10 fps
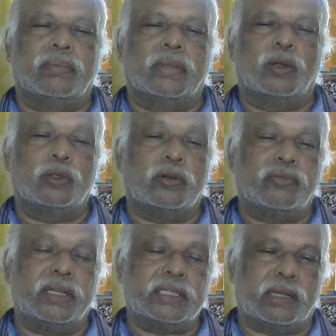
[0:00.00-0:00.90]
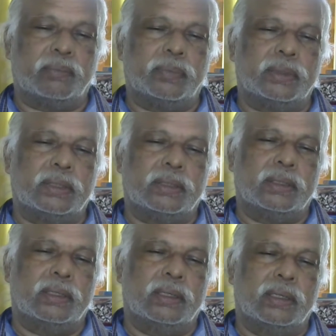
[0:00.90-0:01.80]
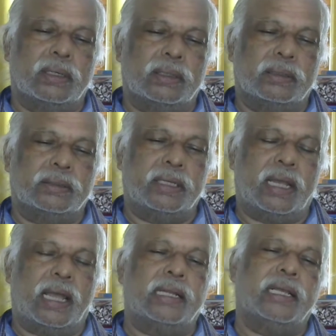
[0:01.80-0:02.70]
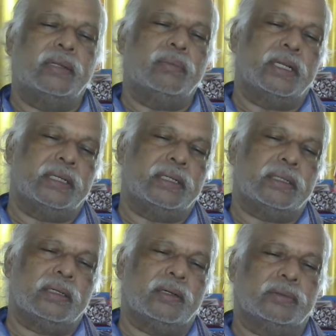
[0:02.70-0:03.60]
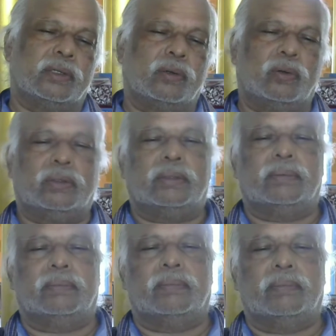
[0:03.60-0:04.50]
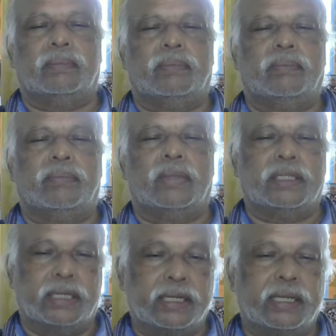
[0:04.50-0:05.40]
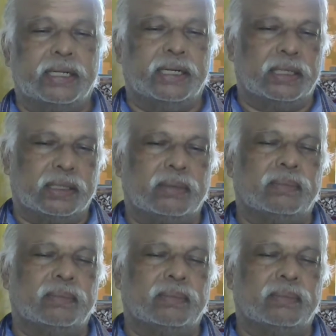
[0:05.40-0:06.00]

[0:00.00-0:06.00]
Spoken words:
You should fix up the alignment of the road. It's a technical term.